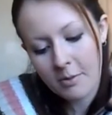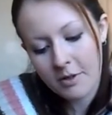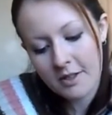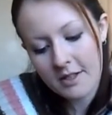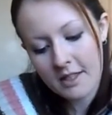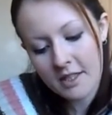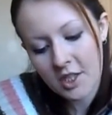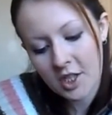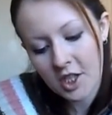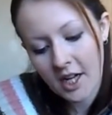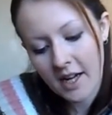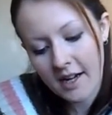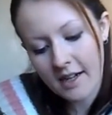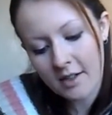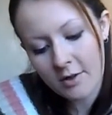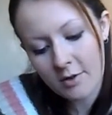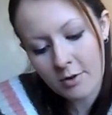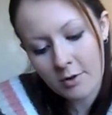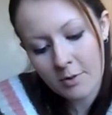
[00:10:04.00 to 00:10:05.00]
precision
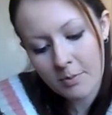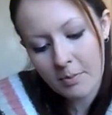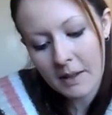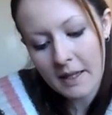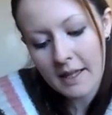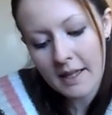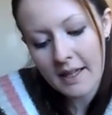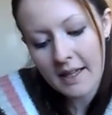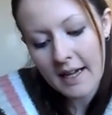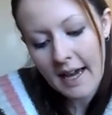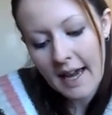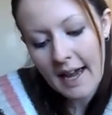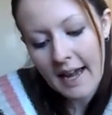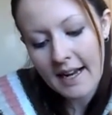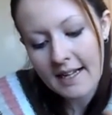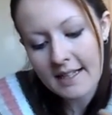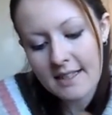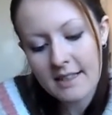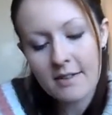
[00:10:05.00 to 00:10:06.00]
angled
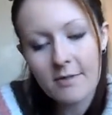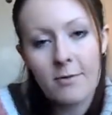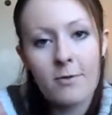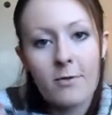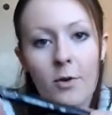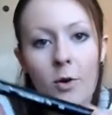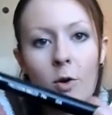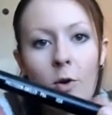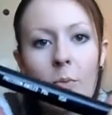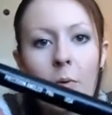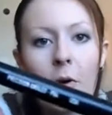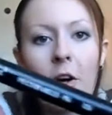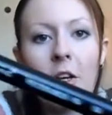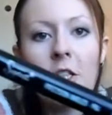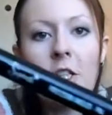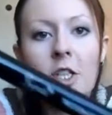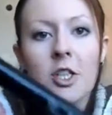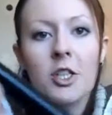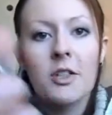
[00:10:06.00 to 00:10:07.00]
P84
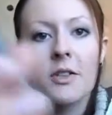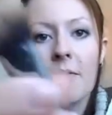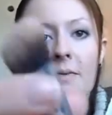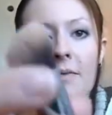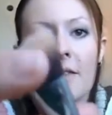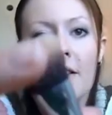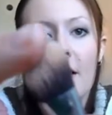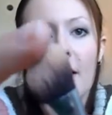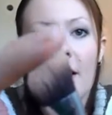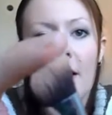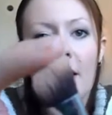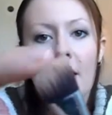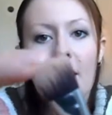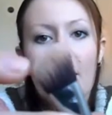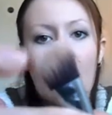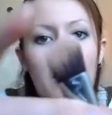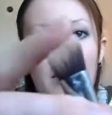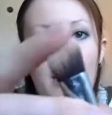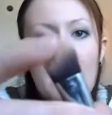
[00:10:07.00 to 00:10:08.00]
brush.
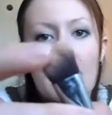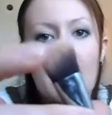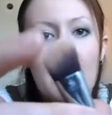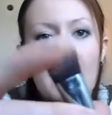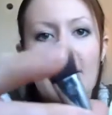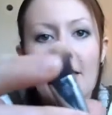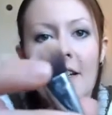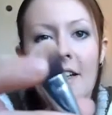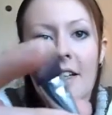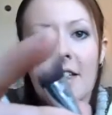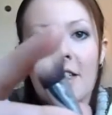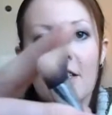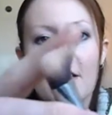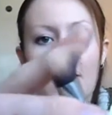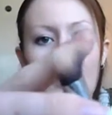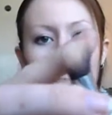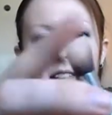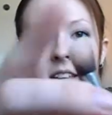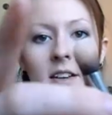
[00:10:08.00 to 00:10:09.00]
Mine's a bit dirty, as
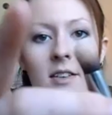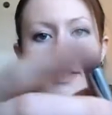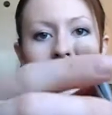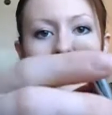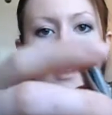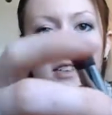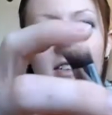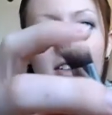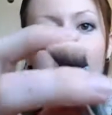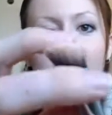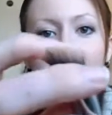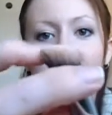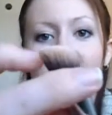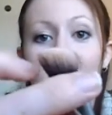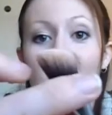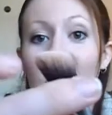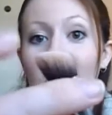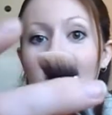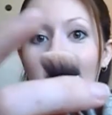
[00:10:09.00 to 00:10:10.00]
you can tell still,
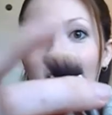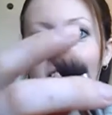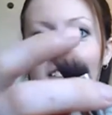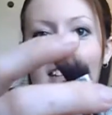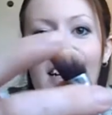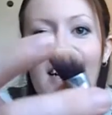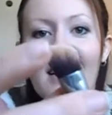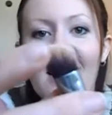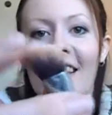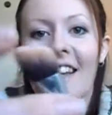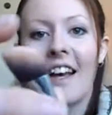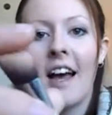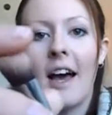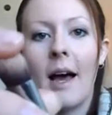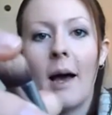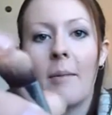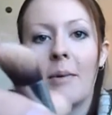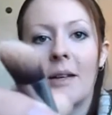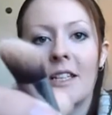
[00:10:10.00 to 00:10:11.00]
just used it.
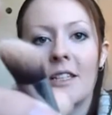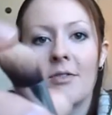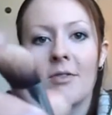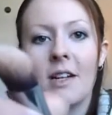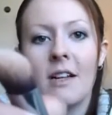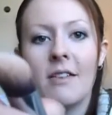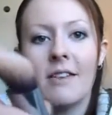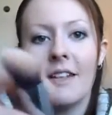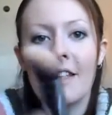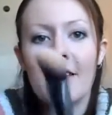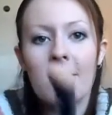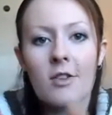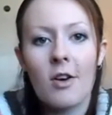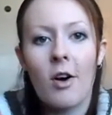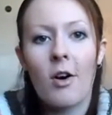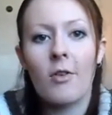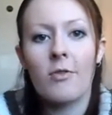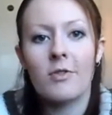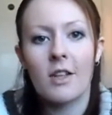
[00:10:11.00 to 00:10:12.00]
But it's really
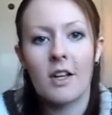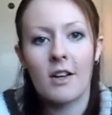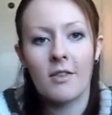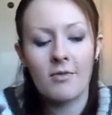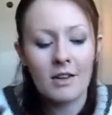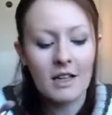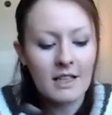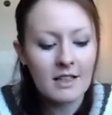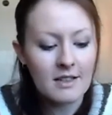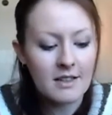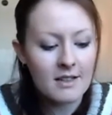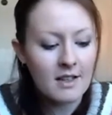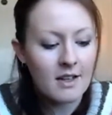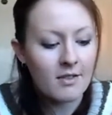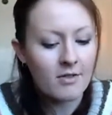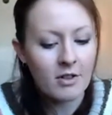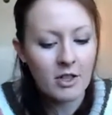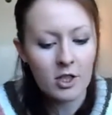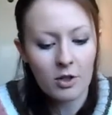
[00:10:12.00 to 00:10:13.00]
soft and really does a
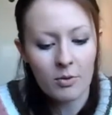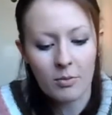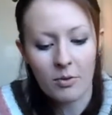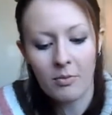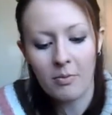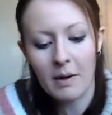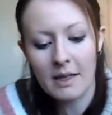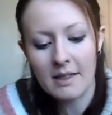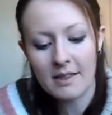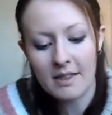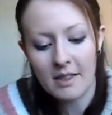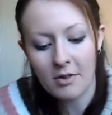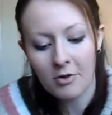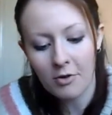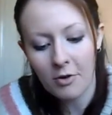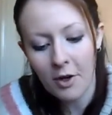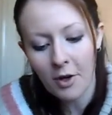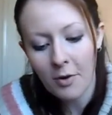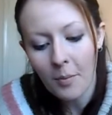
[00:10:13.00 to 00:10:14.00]
lovely job of blending
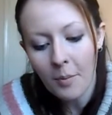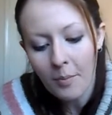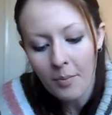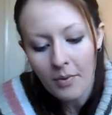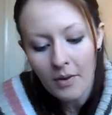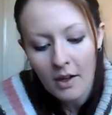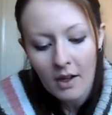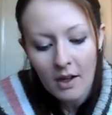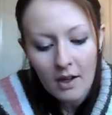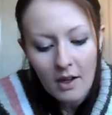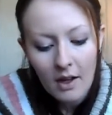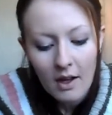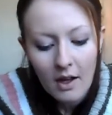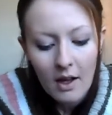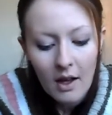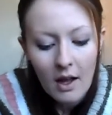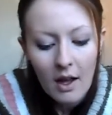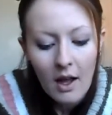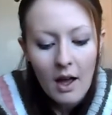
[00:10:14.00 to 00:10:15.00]
through.
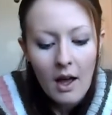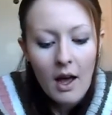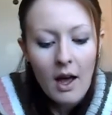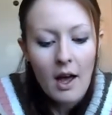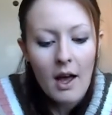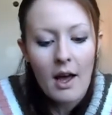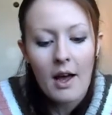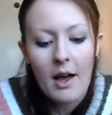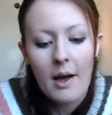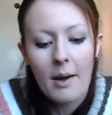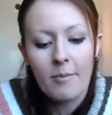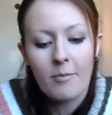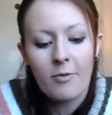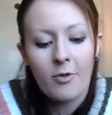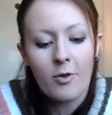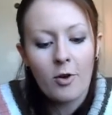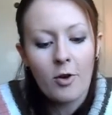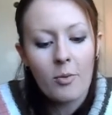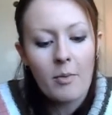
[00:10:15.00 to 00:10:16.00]

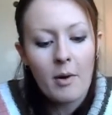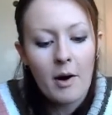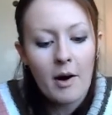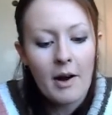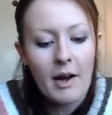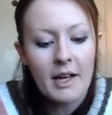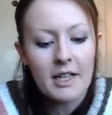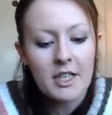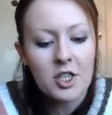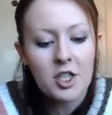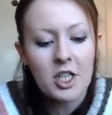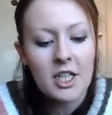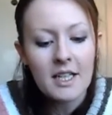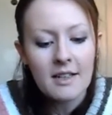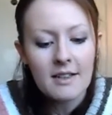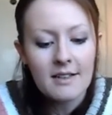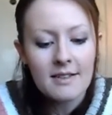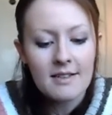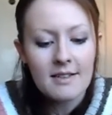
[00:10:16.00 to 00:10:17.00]
For my
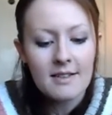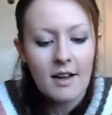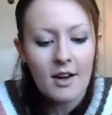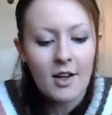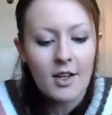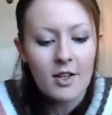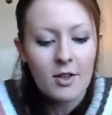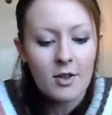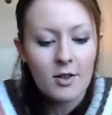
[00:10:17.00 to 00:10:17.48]
cheeks, I